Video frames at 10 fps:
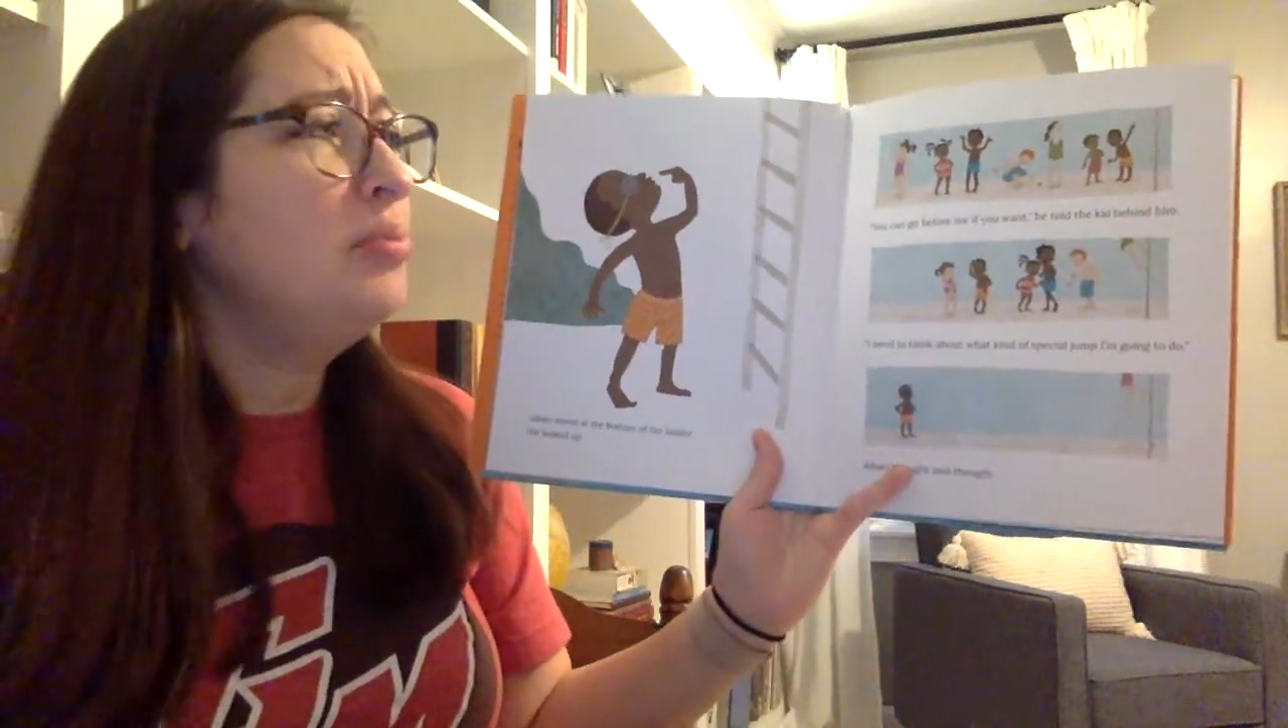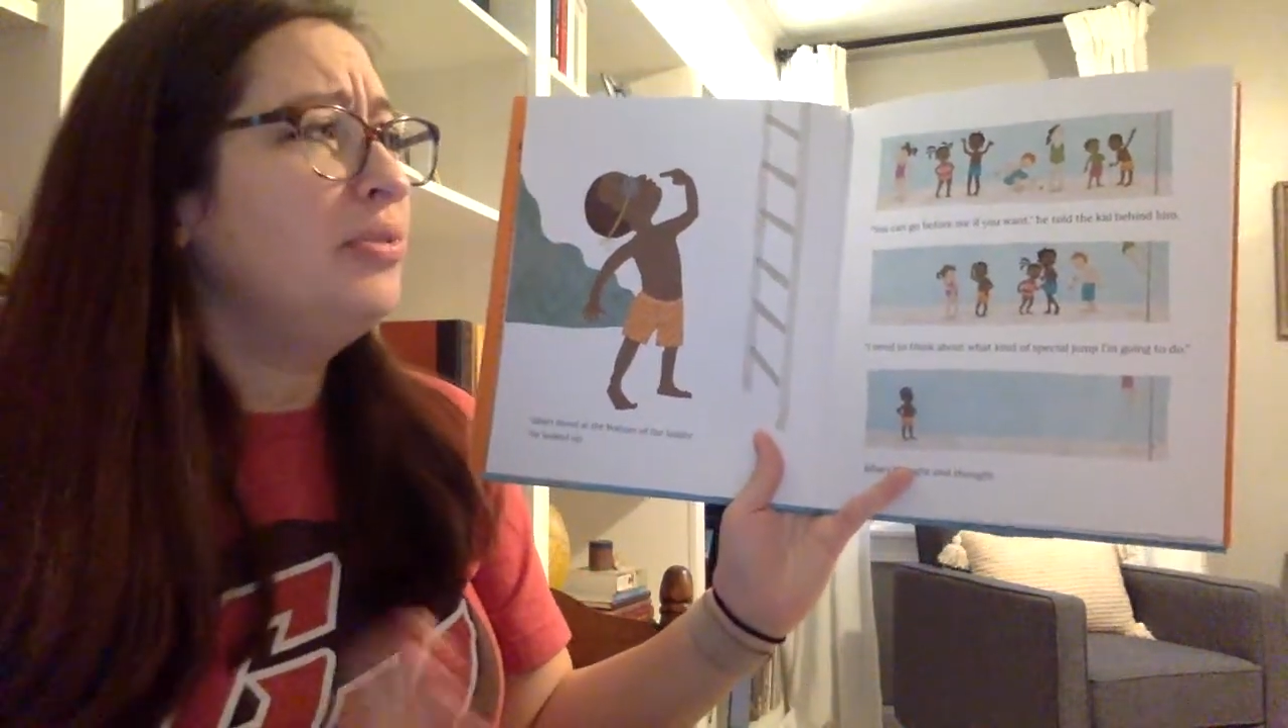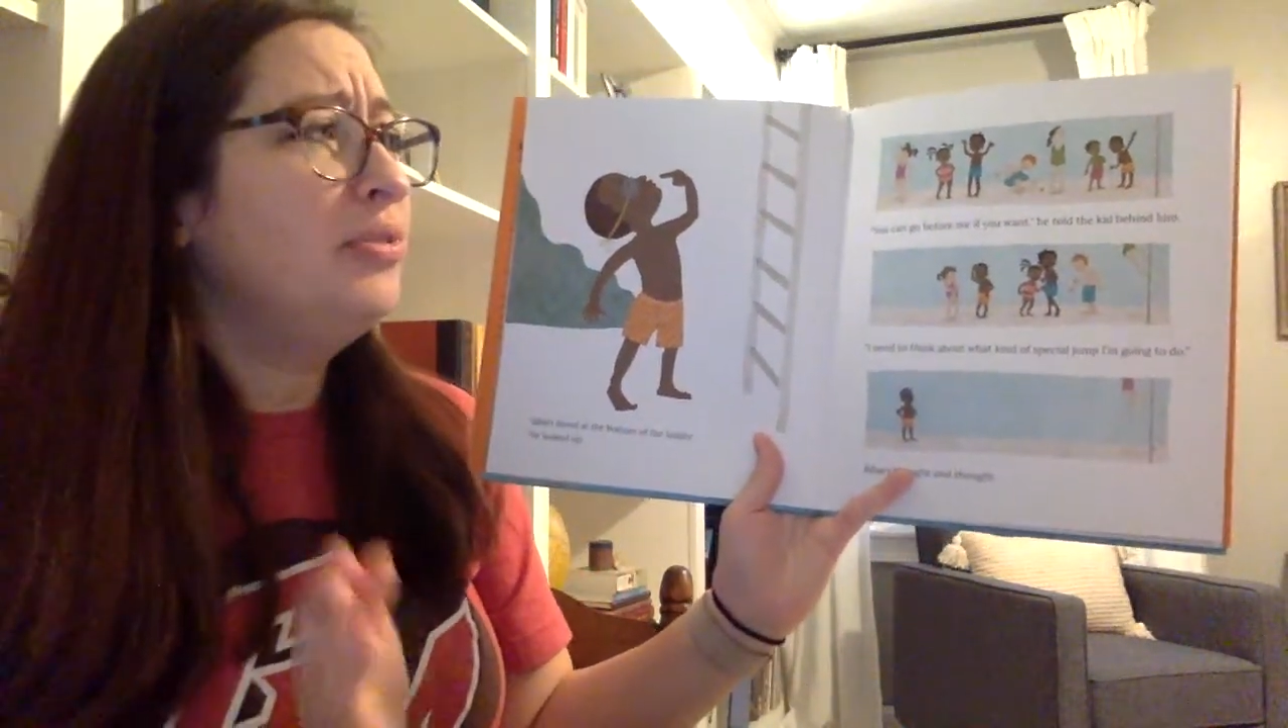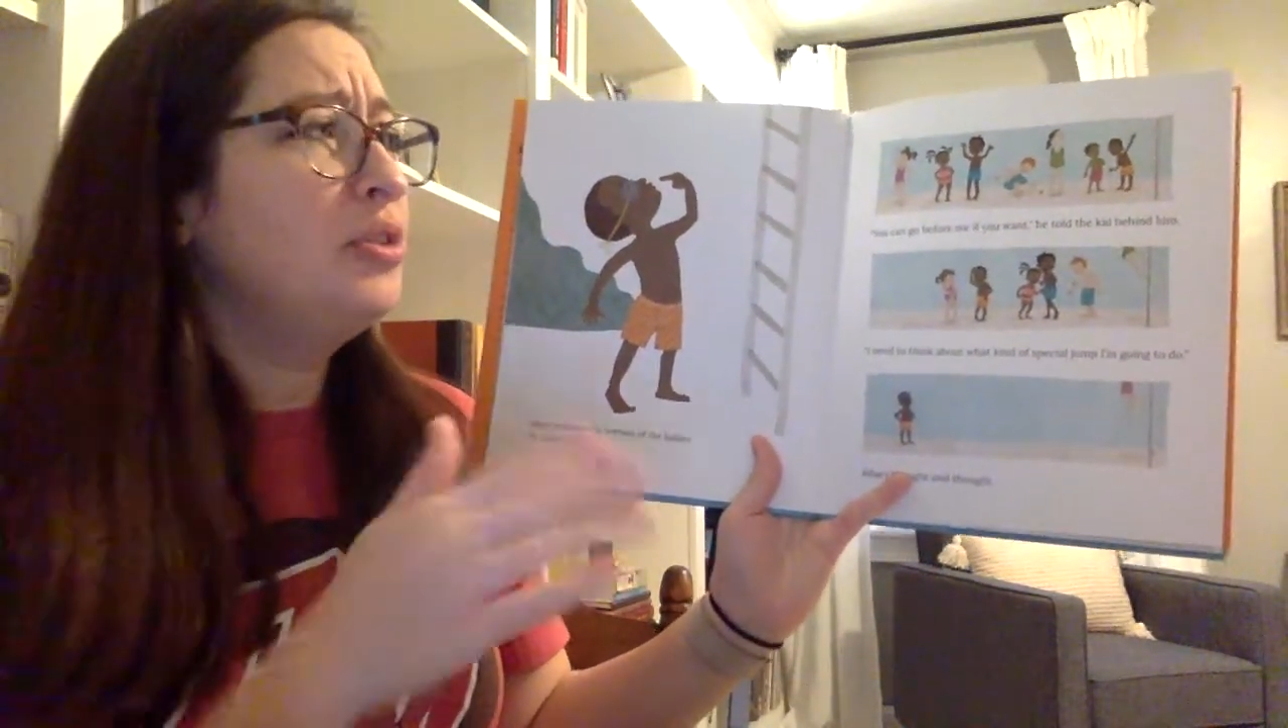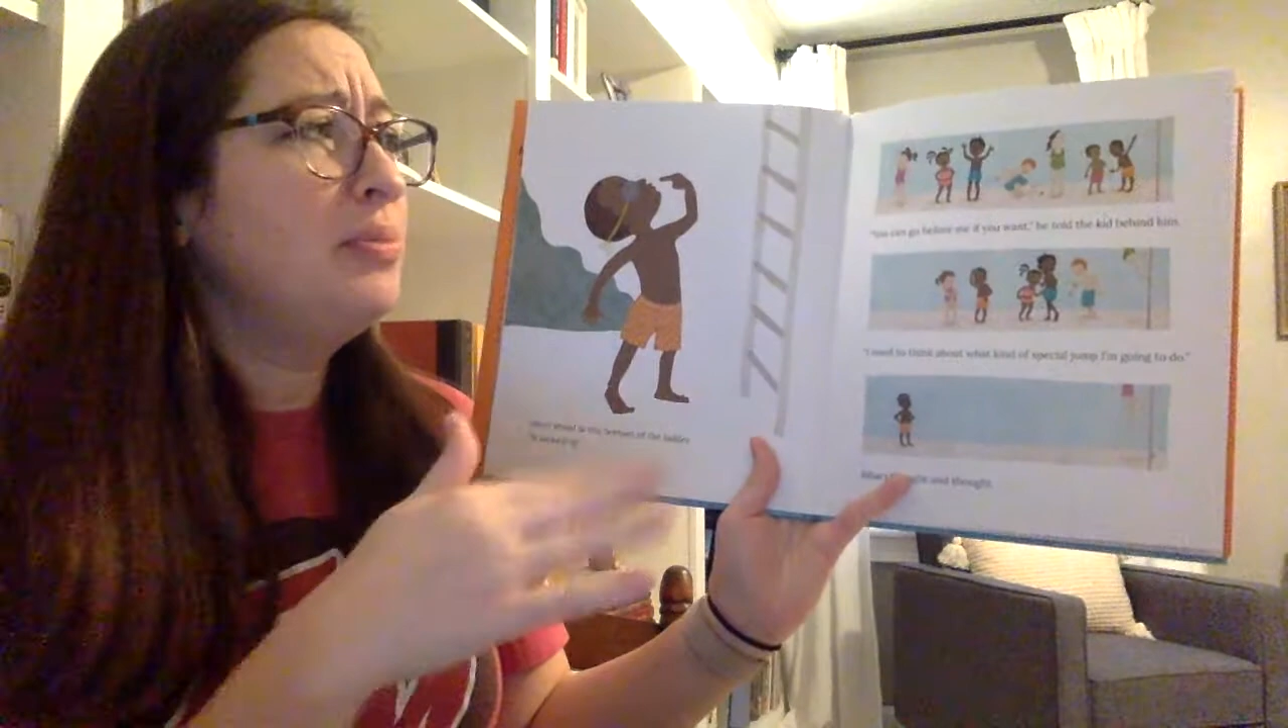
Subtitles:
before